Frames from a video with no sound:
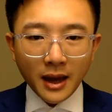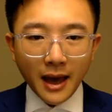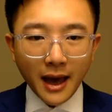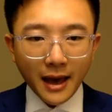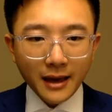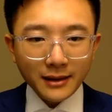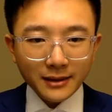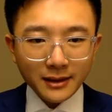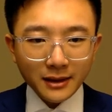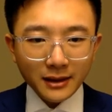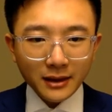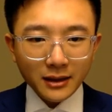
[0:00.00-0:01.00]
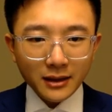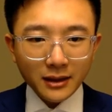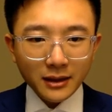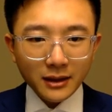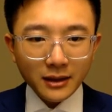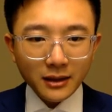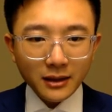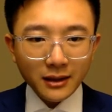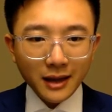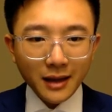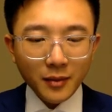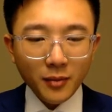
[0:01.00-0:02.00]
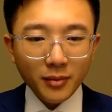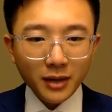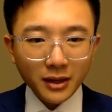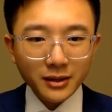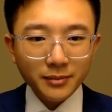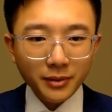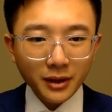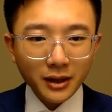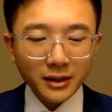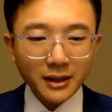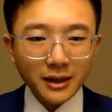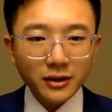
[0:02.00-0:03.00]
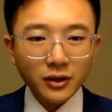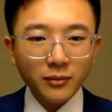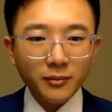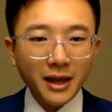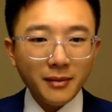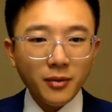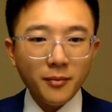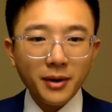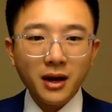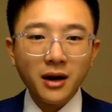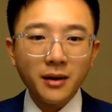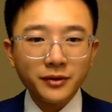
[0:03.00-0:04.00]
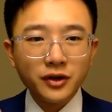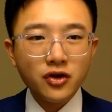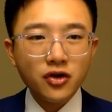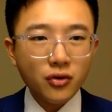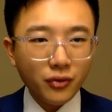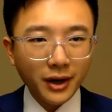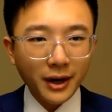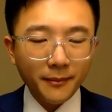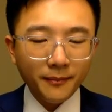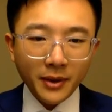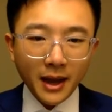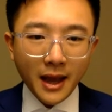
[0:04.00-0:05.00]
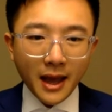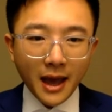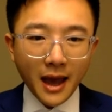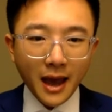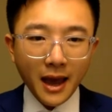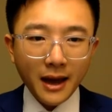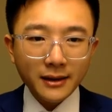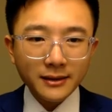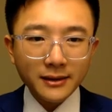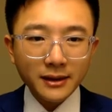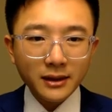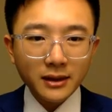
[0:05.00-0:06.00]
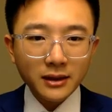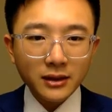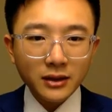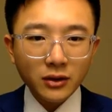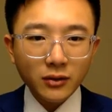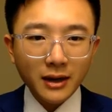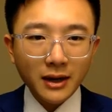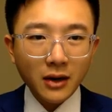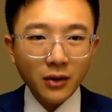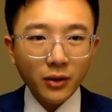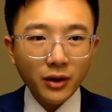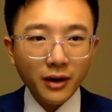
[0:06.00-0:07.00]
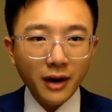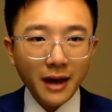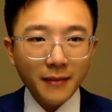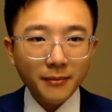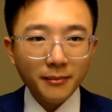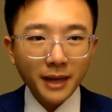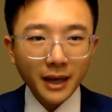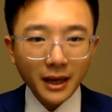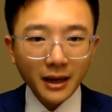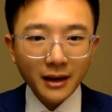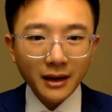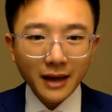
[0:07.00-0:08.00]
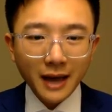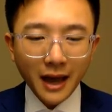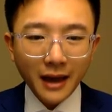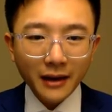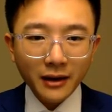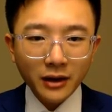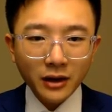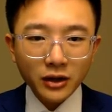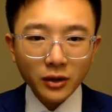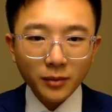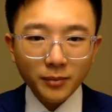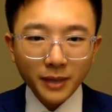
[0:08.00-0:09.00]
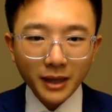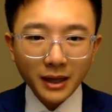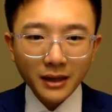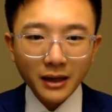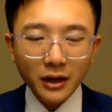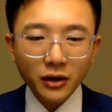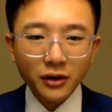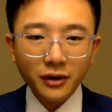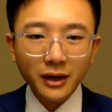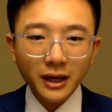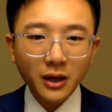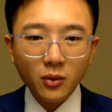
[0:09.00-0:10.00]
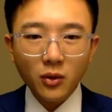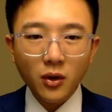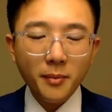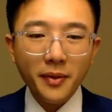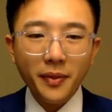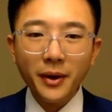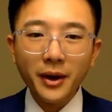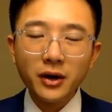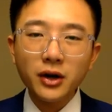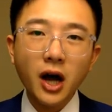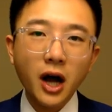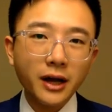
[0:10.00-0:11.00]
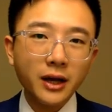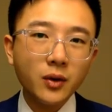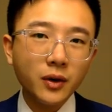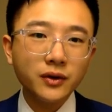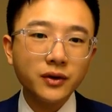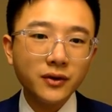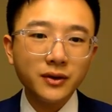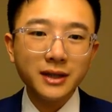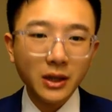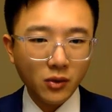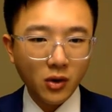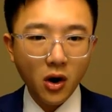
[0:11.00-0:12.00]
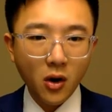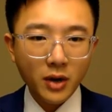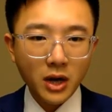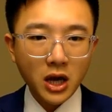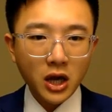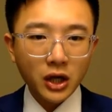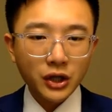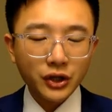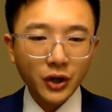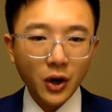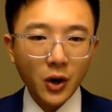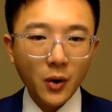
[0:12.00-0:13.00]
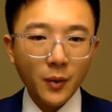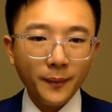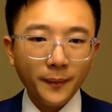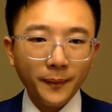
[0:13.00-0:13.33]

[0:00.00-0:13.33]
and label plus plus, so label becomes 3. And so right now we're at P again. So P, they are equal, but they are not equal to 0. So